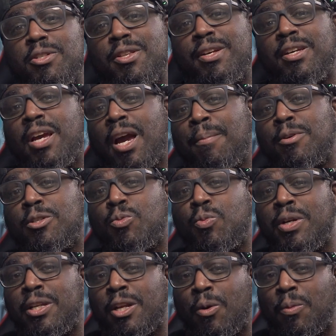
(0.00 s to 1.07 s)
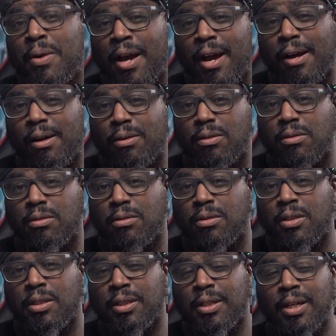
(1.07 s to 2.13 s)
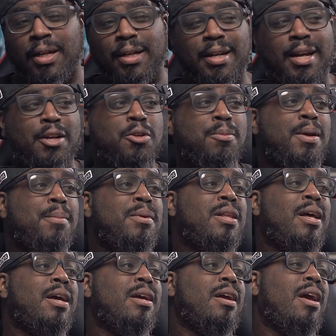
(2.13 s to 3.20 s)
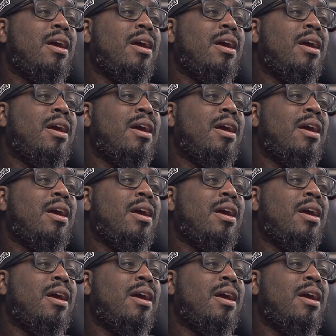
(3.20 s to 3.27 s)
to the cameras we know now. Now you may be like,